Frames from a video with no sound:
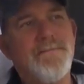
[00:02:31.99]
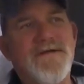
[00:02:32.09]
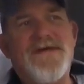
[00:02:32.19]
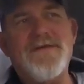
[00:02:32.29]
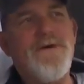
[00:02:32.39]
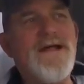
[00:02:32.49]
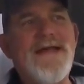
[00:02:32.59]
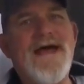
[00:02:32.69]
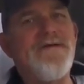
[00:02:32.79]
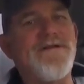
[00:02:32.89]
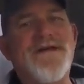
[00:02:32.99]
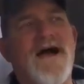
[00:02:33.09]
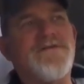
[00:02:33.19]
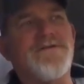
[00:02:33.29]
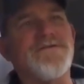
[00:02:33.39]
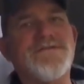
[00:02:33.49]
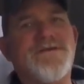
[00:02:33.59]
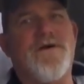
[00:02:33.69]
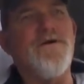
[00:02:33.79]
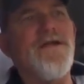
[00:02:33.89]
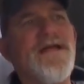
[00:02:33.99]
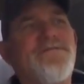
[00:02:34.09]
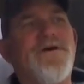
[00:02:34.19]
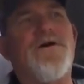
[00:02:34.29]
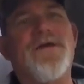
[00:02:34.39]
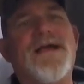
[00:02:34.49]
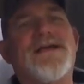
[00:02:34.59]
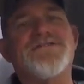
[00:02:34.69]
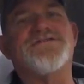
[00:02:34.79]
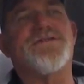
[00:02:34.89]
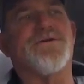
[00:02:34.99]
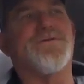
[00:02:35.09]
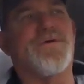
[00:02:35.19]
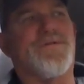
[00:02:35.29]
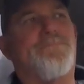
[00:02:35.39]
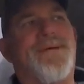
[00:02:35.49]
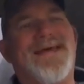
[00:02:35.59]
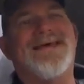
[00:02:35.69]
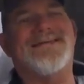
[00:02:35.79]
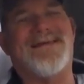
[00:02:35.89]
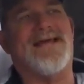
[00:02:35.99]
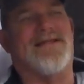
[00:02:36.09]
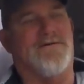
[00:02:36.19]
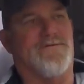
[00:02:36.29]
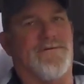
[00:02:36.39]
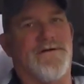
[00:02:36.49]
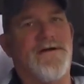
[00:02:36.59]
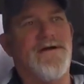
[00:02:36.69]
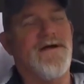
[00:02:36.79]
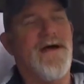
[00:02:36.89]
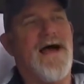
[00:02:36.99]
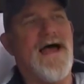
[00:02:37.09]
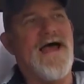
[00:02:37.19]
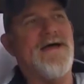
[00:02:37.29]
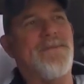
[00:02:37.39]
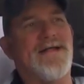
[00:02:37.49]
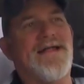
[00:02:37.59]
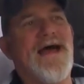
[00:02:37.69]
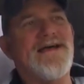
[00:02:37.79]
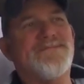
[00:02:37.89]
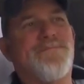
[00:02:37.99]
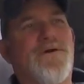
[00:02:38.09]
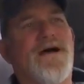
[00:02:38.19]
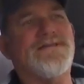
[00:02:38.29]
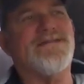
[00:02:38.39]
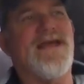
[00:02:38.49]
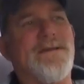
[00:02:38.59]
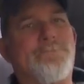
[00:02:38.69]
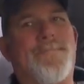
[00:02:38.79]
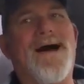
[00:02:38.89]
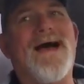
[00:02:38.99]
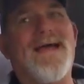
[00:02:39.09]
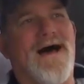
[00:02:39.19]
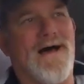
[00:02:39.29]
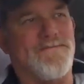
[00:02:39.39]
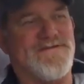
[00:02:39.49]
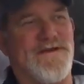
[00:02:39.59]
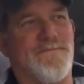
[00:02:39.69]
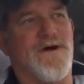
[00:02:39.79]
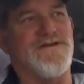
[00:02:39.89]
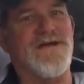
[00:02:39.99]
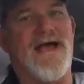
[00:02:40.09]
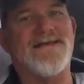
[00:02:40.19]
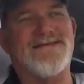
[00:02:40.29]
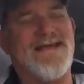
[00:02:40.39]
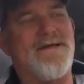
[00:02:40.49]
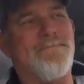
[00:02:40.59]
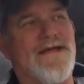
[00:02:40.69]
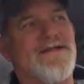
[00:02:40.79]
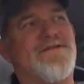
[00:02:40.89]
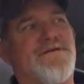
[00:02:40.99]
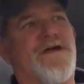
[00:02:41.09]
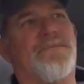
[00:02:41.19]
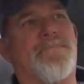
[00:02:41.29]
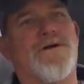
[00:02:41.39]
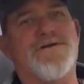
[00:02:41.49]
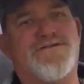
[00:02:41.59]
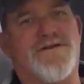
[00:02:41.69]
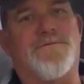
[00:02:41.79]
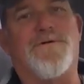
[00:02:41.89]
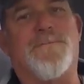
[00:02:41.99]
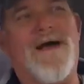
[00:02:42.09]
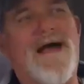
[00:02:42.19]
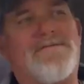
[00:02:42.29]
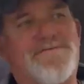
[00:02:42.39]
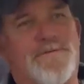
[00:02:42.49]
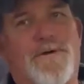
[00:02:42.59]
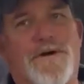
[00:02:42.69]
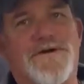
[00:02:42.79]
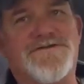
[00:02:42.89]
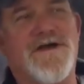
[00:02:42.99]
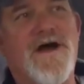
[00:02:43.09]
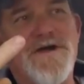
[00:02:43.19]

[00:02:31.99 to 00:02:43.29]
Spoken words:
But then right now, the doctors aren't even all that concerned with PSA level. I had my last prostate biopsy, which sent me to the emergency room afterwards